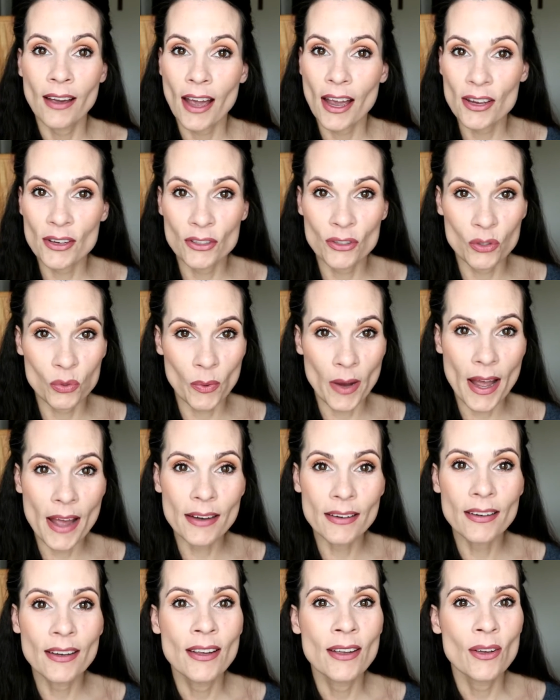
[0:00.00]
I
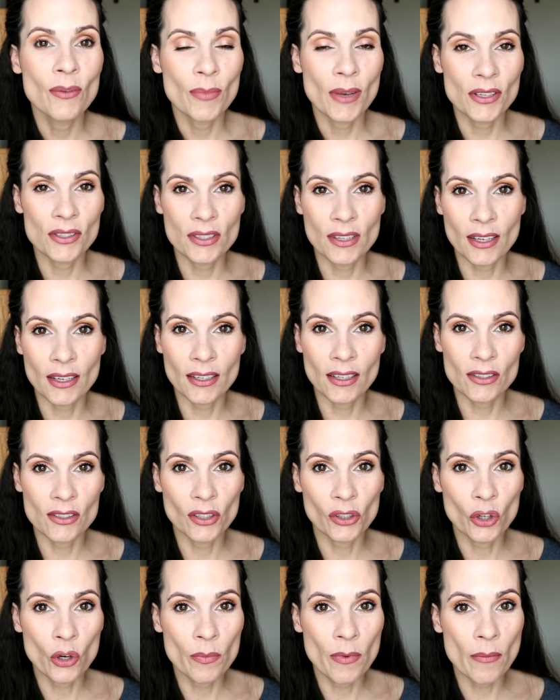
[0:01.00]
sweat, my skin gets
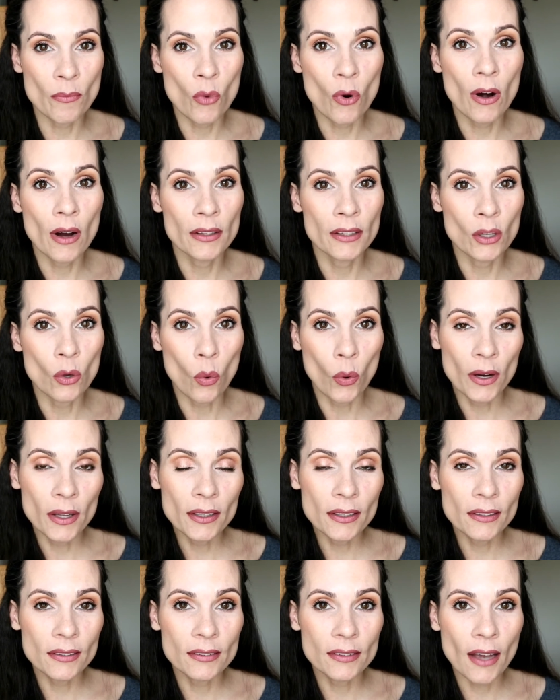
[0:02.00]
a little bit more on the
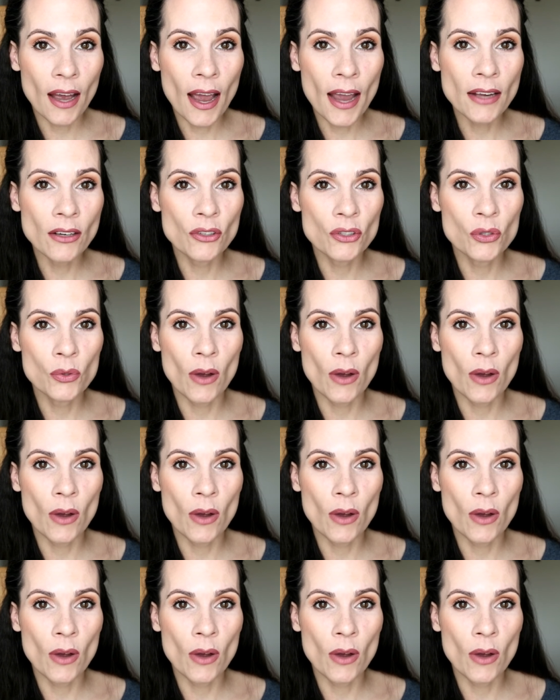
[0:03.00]
oily side,